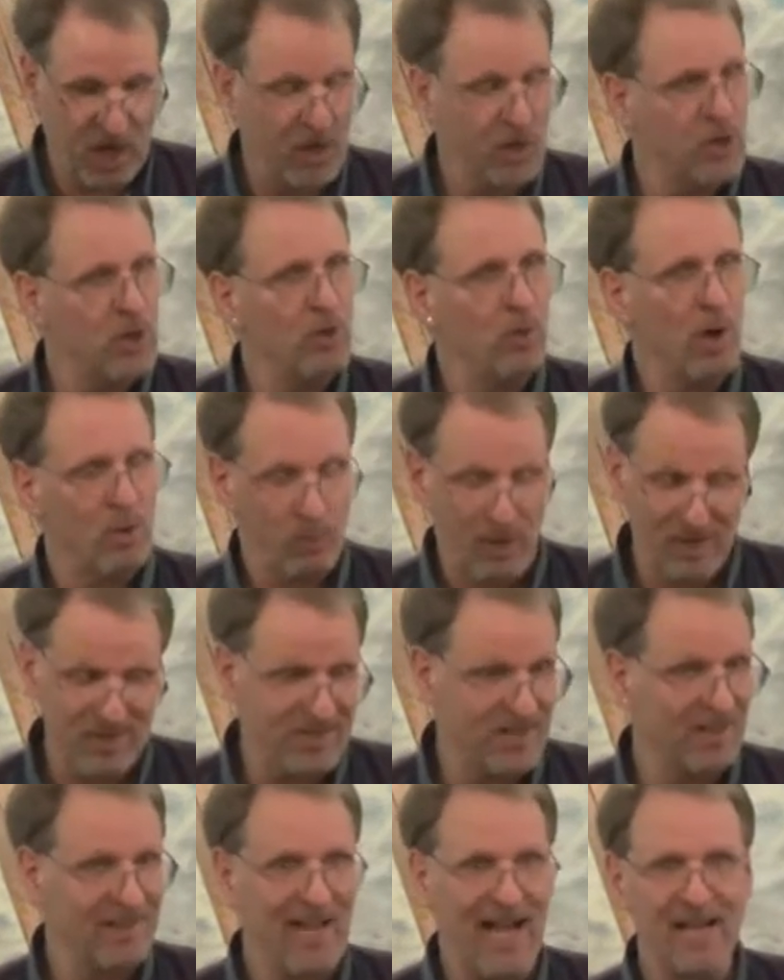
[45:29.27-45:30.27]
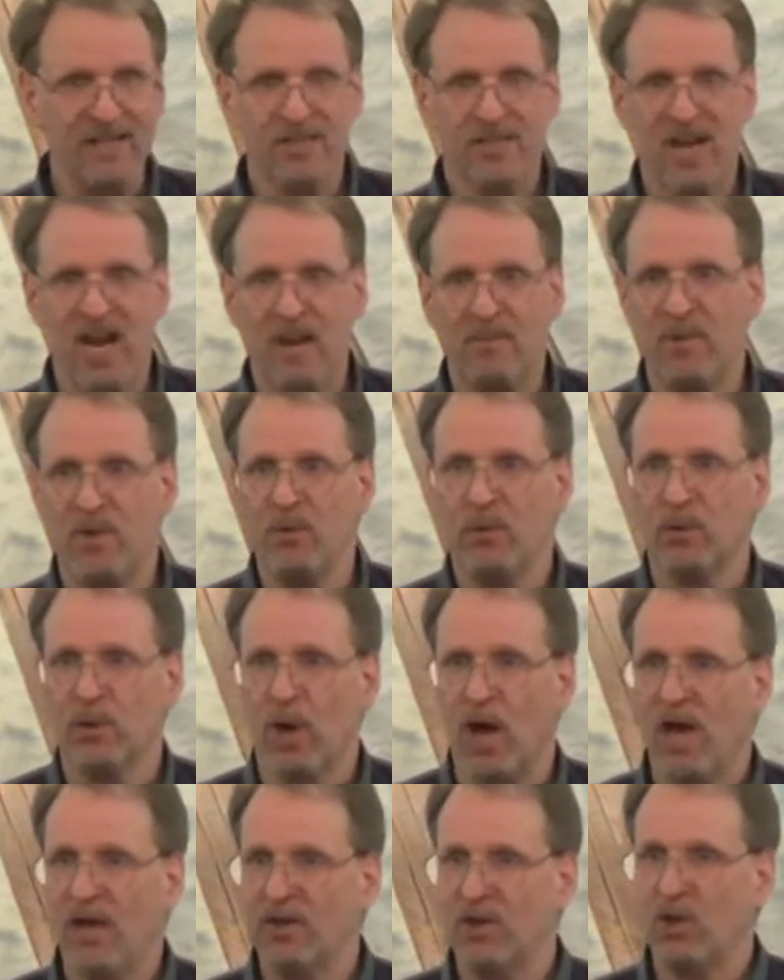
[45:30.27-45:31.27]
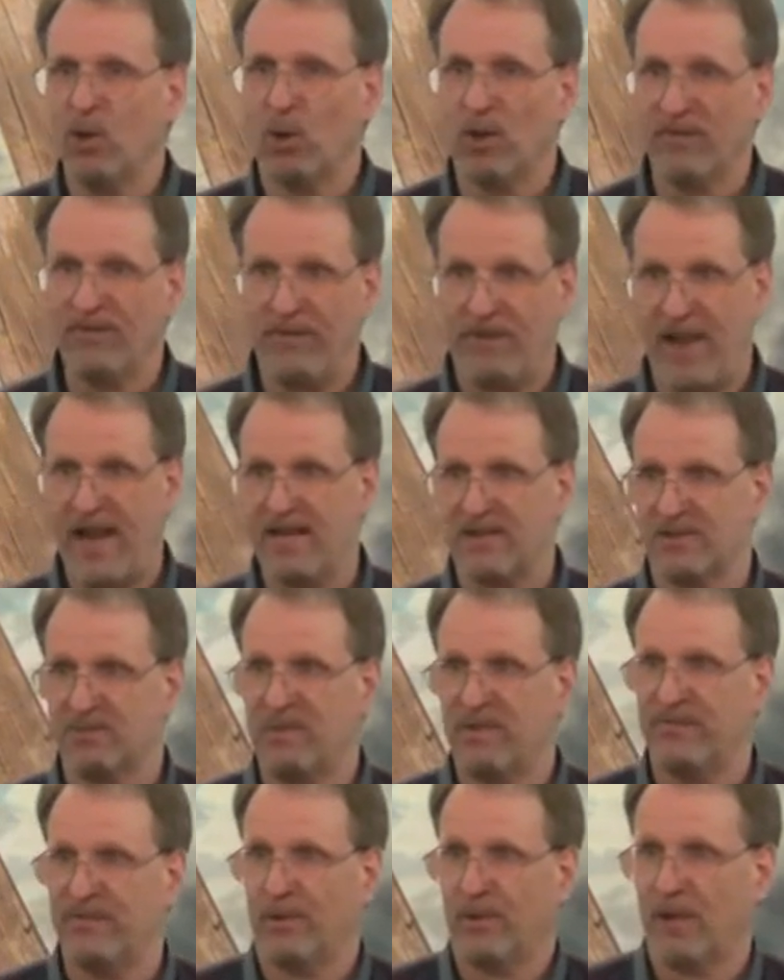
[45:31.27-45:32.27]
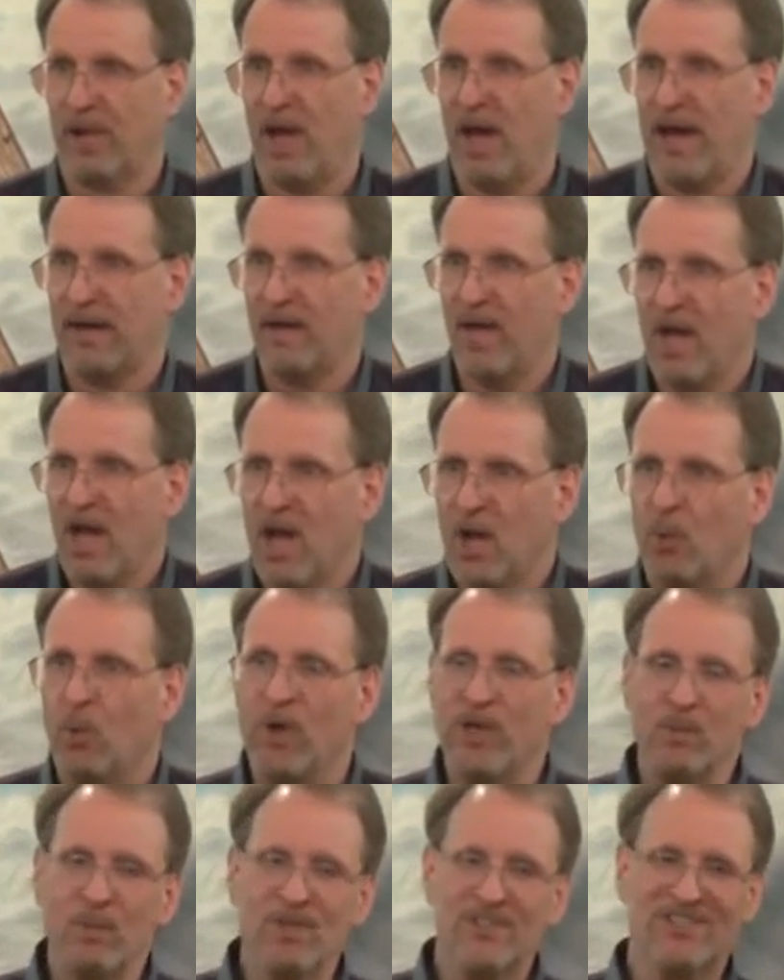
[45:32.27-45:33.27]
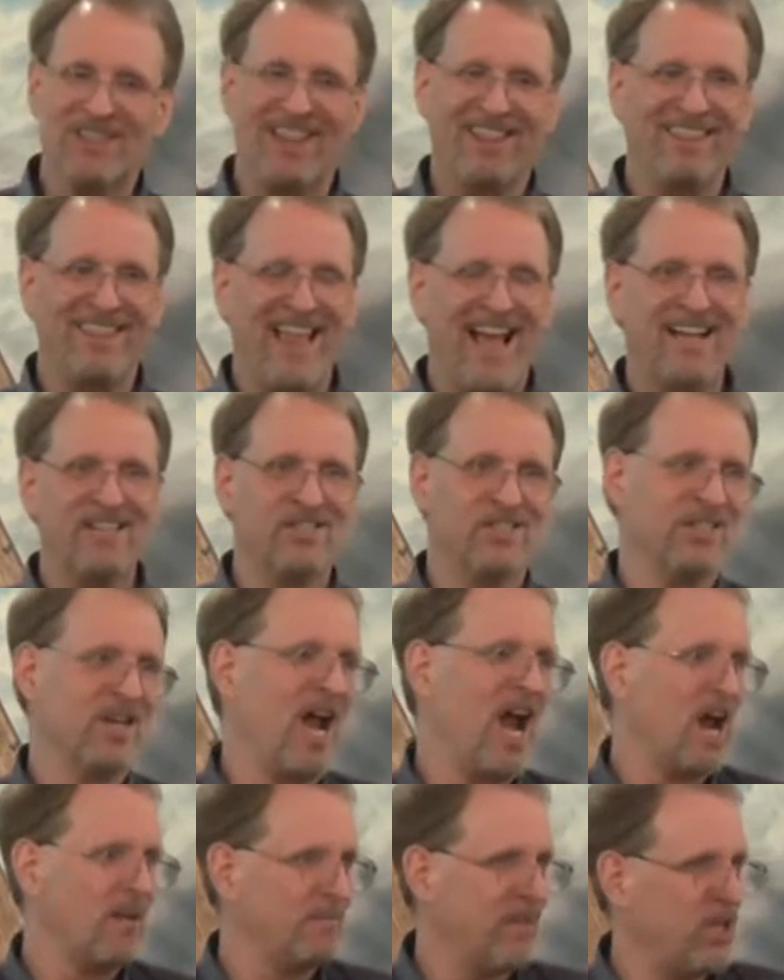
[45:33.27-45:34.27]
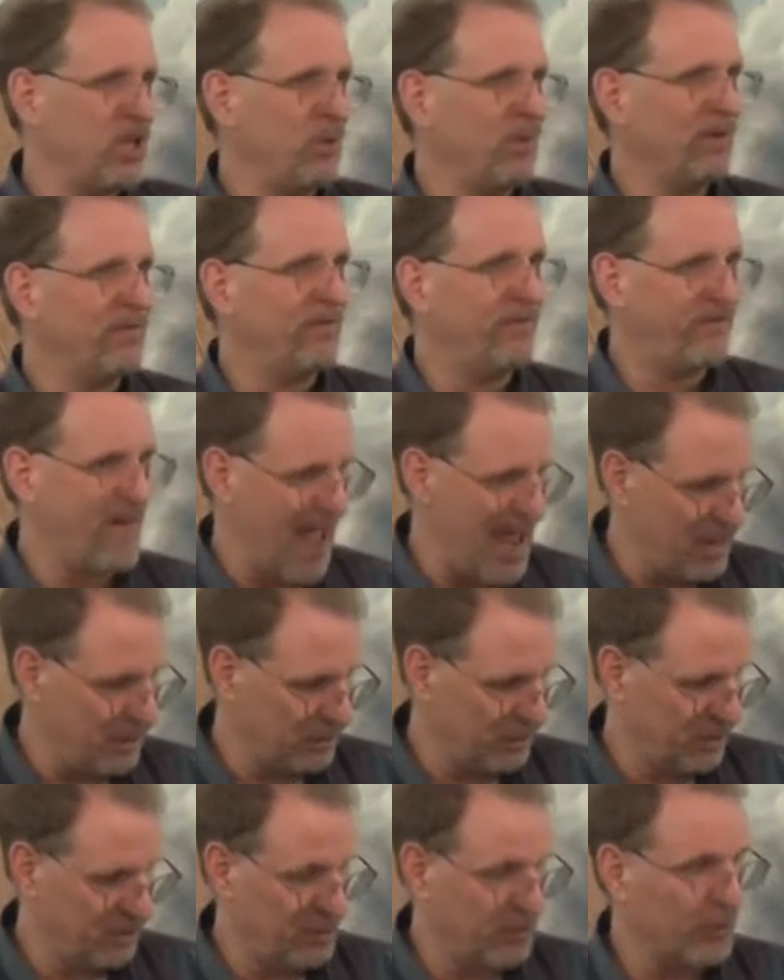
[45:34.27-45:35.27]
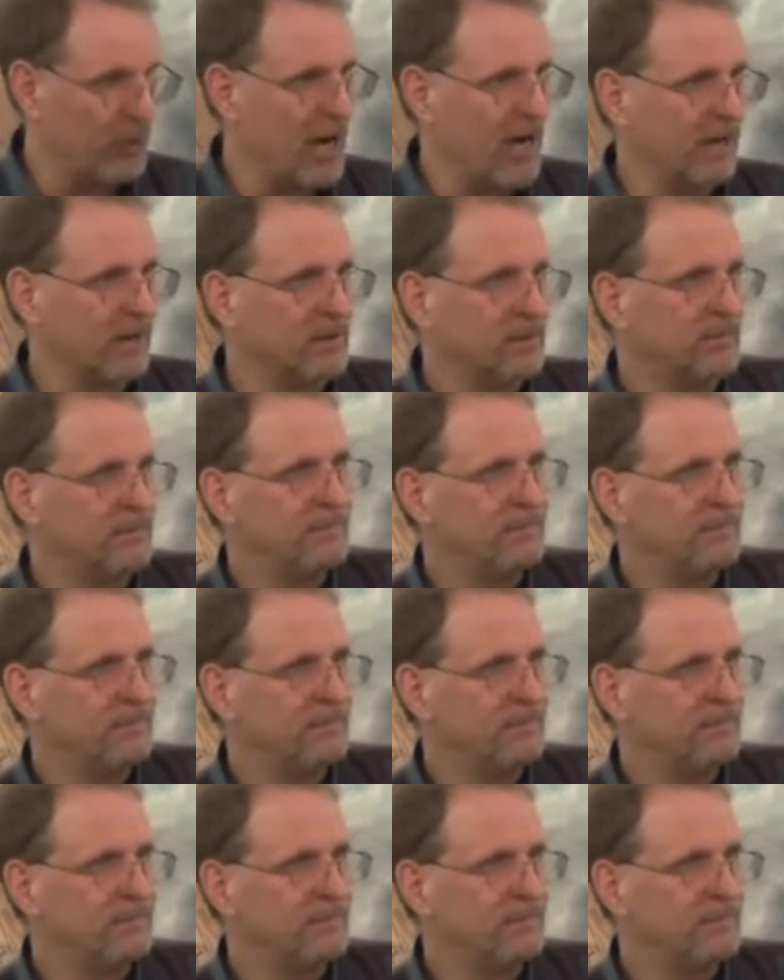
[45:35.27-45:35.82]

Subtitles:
When's the last time you were on your face before God? When was the last time that you have availed in prayer?